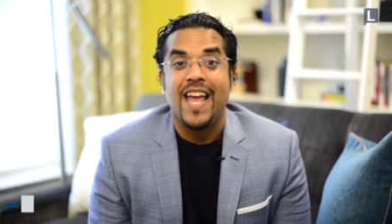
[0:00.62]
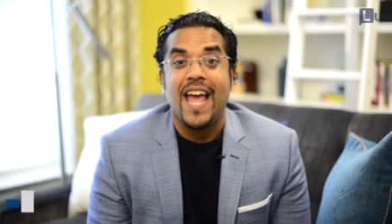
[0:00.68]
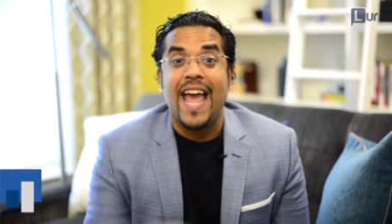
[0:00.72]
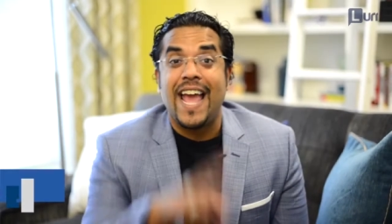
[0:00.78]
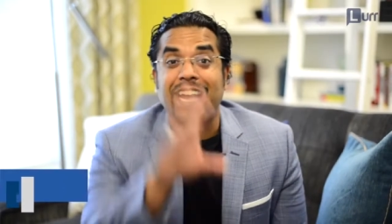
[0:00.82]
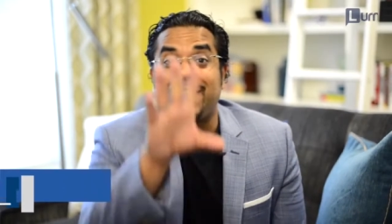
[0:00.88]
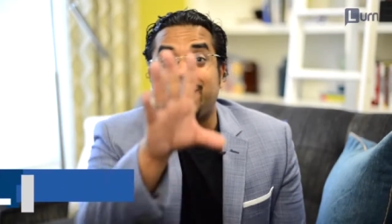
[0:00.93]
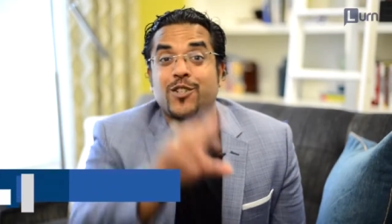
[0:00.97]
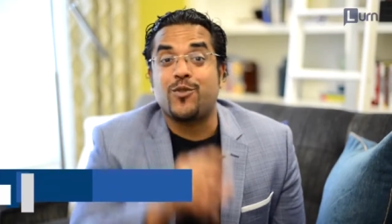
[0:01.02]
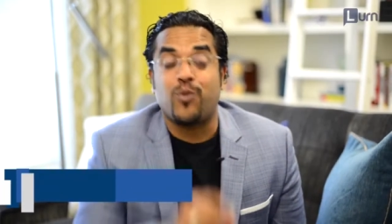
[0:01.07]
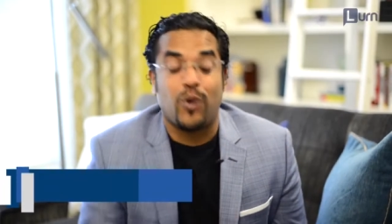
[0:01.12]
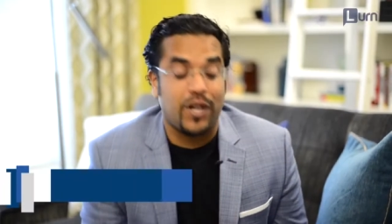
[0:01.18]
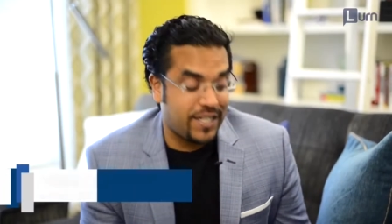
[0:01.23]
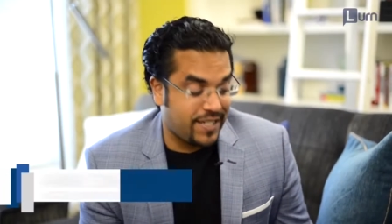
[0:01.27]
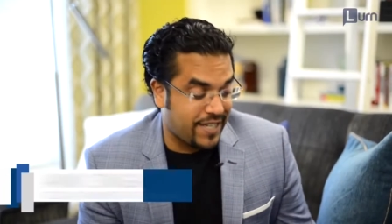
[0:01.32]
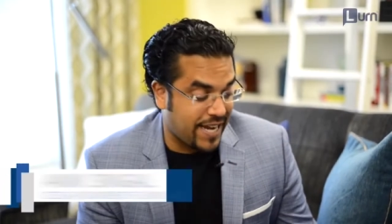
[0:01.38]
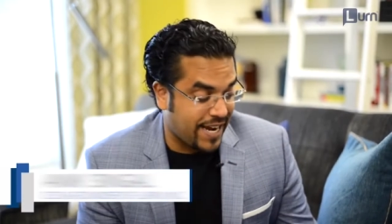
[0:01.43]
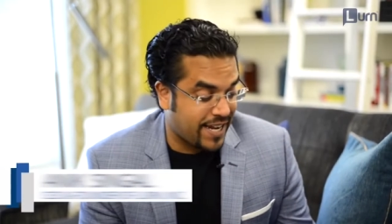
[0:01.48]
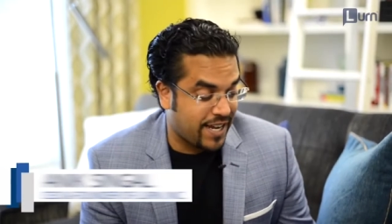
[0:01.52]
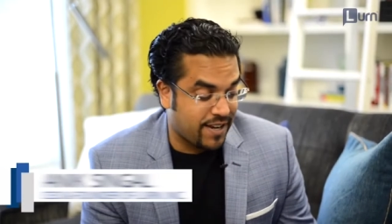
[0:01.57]
Hey, just one
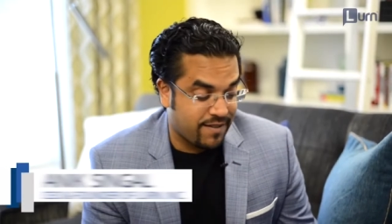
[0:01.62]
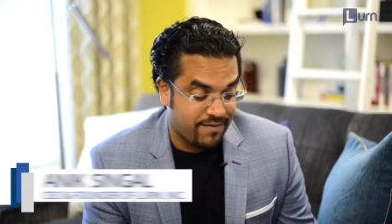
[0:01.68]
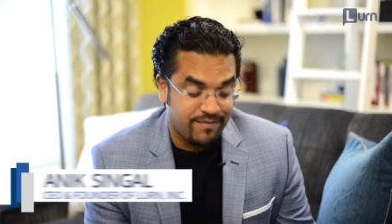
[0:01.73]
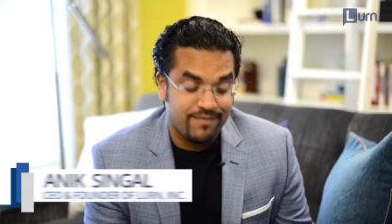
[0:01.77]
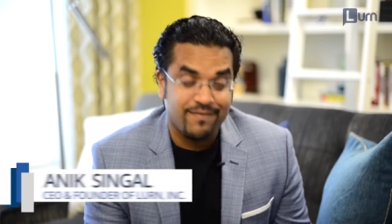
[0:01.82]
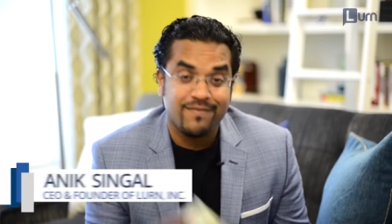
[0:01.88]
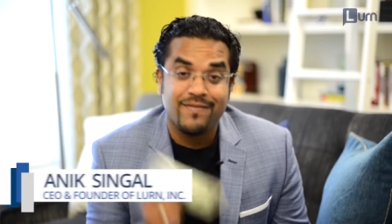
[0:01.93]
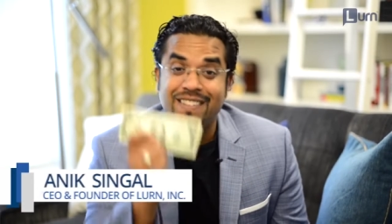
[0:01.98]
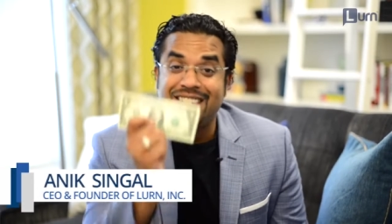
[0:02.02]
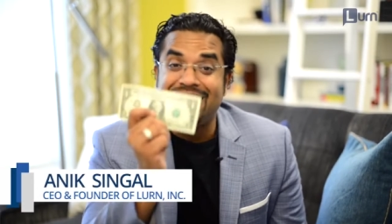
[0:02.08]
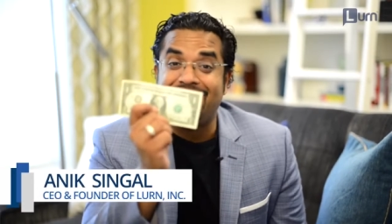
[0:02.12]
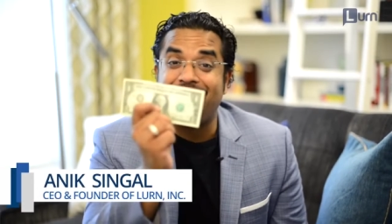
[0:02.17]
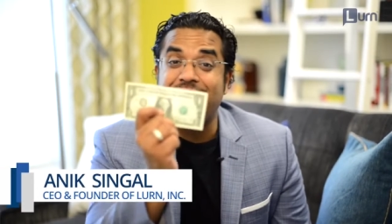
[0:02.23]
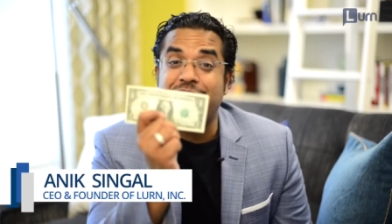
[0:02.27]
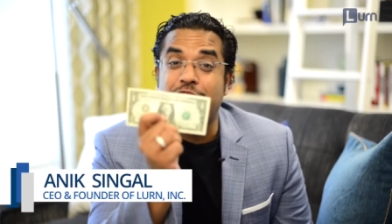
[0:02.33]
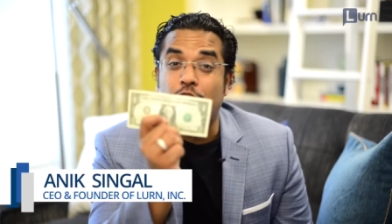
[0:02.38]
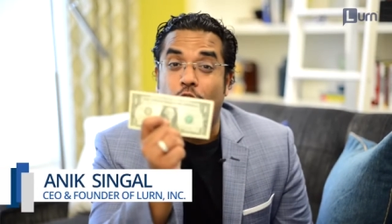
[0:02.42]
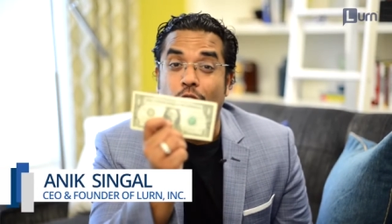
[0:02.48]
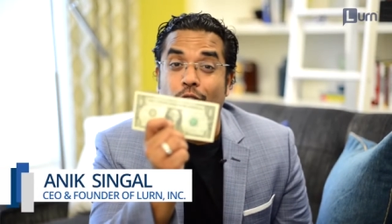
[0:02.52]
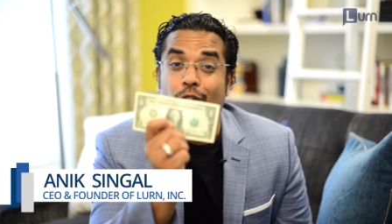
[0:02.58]
second. Do you have
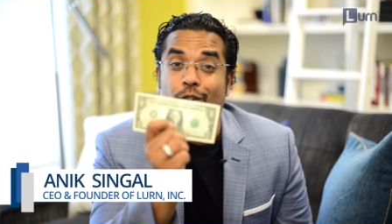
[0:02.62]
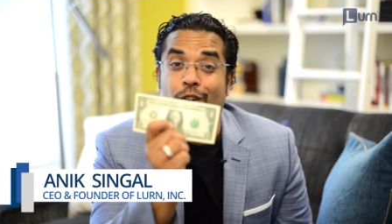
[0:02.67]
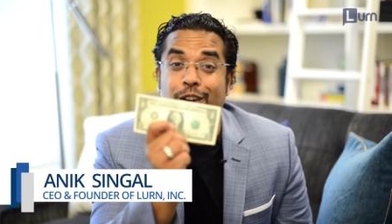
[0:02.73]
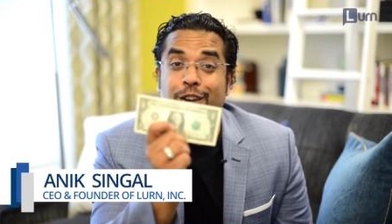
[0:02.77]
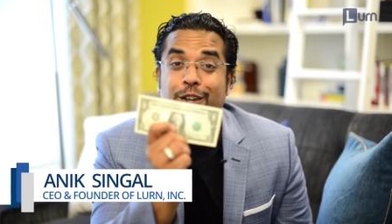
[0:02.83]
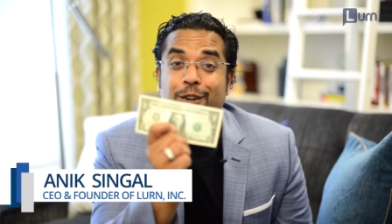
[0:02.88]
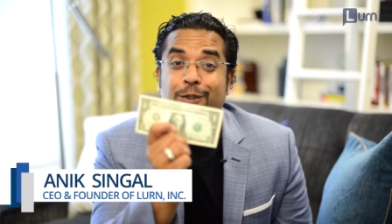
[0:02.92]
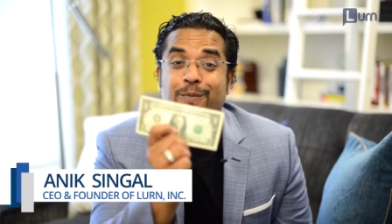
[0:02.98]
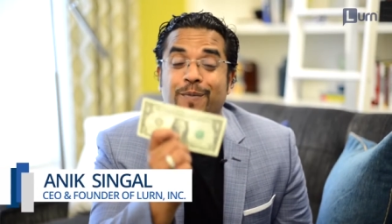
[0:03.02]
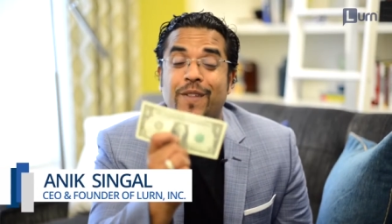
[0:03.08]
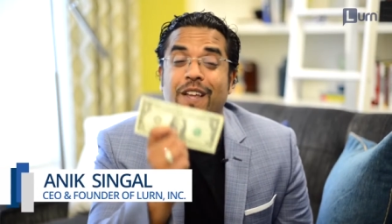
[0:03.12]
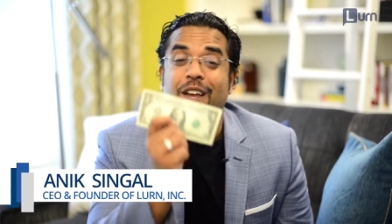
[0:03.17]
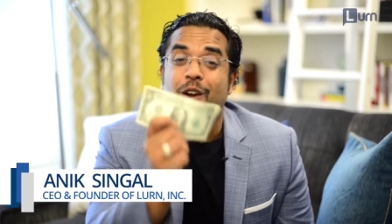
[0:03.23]
a dollar on you?